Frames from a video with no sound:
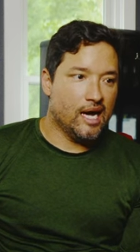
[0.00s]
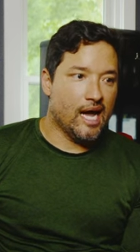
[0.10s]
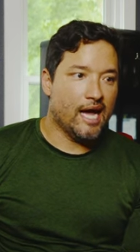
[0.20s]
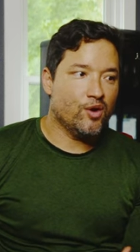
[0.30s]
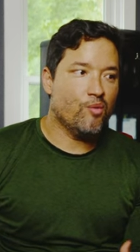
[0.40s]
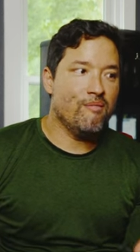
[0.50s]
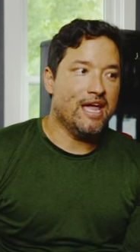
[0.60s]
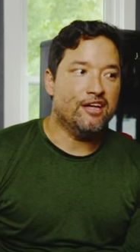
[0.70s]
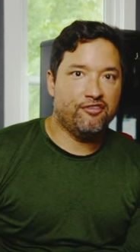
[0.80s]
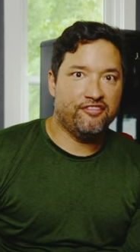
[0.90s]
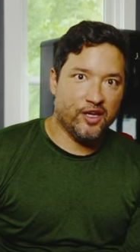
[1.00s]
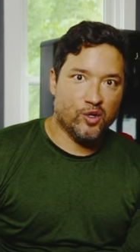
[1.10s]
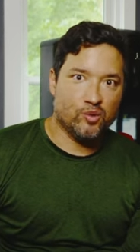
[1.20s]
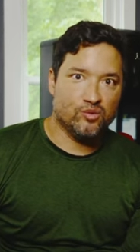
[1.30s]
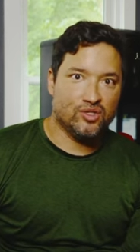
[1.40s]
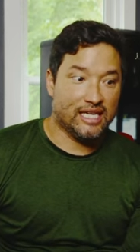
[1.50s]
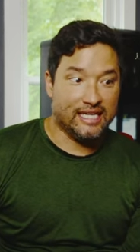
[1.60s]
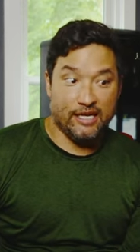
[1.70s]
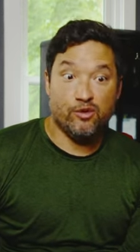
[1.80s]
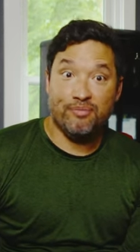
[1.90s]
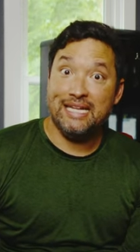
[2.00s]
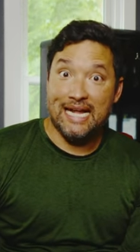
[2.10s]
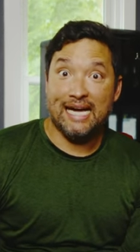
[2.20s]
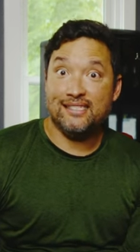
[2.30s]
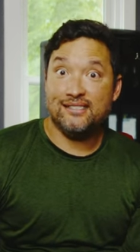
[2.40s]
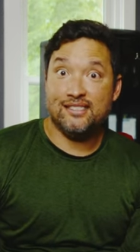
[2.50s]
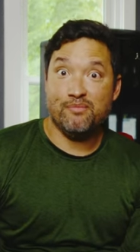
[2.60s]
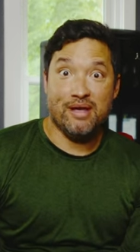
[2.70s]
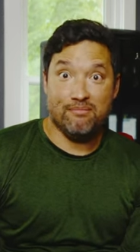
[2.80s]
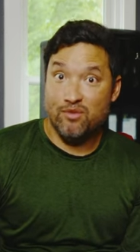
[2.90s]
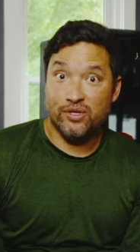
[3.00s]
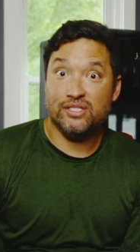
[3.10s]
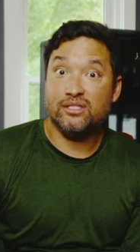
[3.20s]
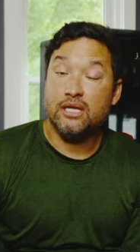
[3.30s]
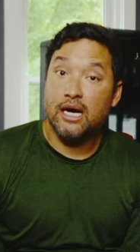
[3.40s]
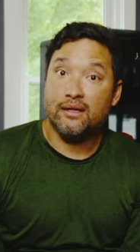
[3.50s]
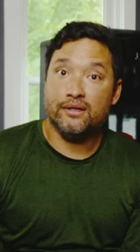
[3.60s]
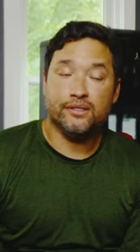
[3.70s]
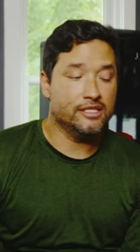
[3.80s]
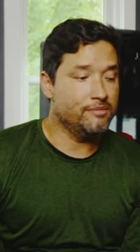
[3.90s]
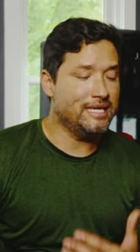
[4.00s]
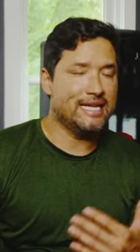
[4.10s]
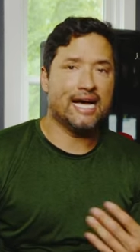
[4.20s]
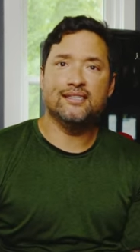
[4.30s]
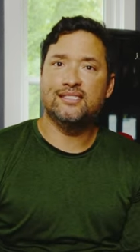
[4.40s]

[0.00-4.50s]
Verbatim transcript: I don't make films. Like, it would be nice to make millions of dollars. It'd be nice